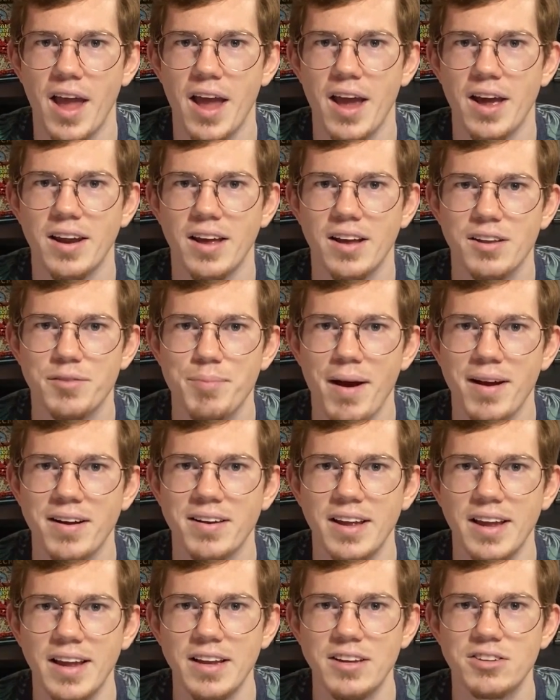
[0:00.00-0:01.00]
and
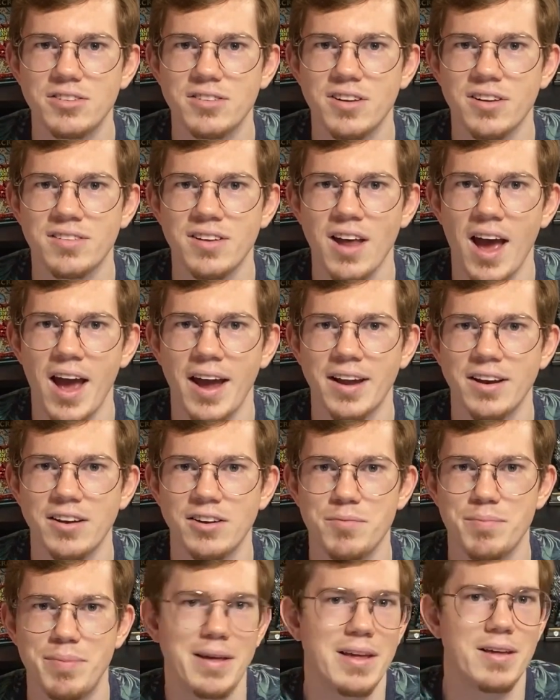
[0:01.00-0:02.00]
expect each design
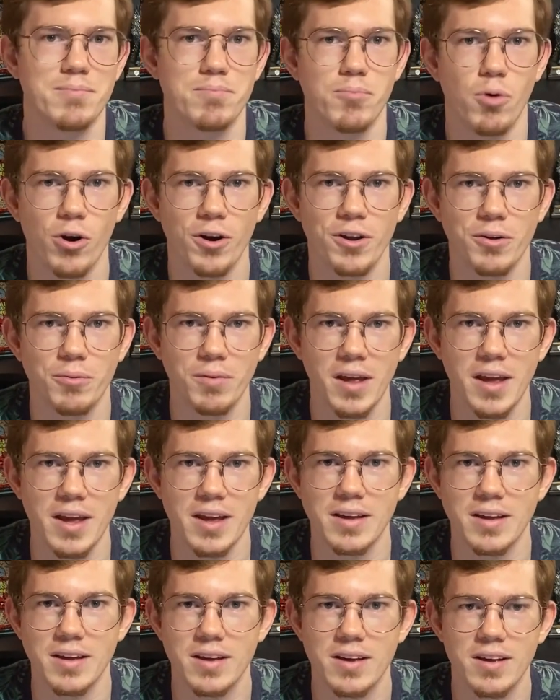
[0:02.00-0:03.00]
to be more
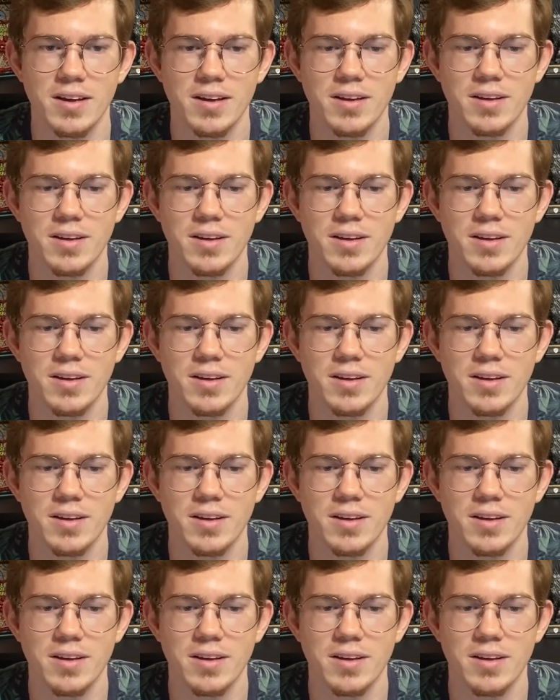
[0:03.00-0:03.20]
unique.